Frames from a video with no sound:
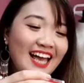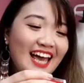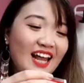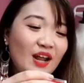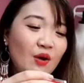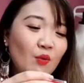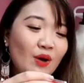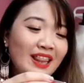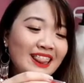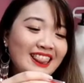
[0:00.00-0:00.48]

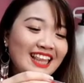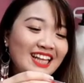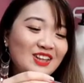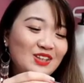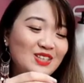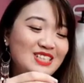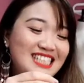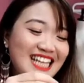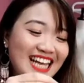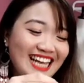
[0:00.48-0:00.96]
And then one thing
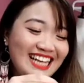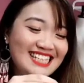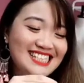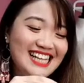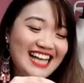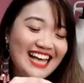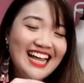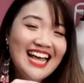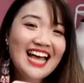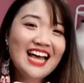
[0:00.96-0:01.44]
to say is
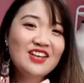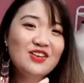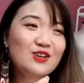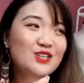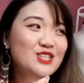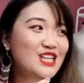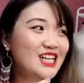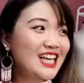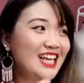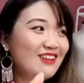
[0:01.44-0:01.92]
that
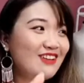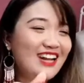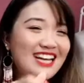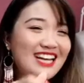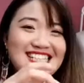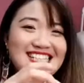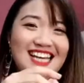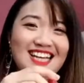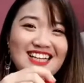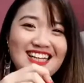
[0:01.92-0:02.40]
usually if
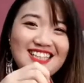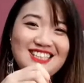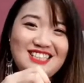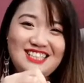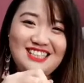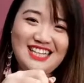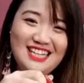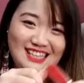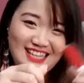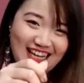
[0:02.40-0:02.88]
let's say
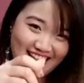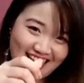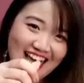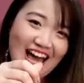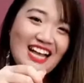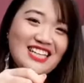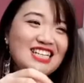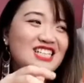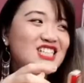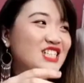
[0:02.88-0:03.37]
the day
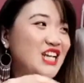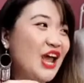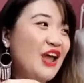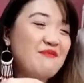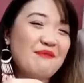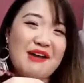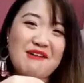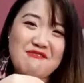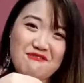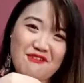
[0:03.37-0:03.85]
I just share,
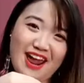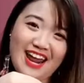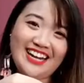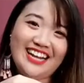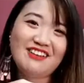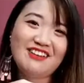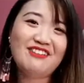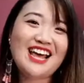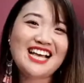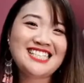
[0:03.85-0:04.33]
with my
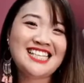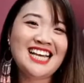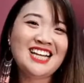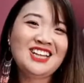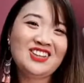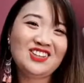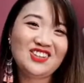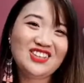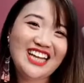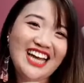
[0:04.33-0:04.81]
friend, if let's
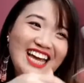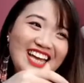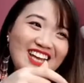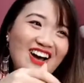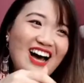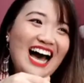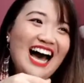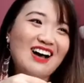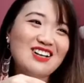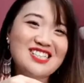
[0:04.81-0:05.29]
say today
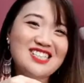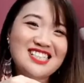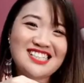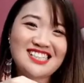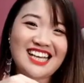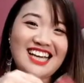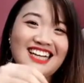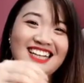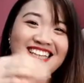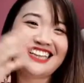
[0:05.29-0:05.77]
your house
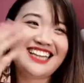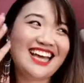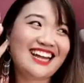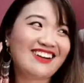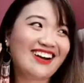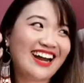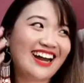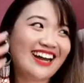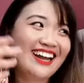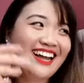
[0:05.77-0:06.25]
stinky,
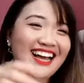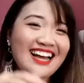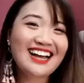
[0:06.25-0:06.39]
right?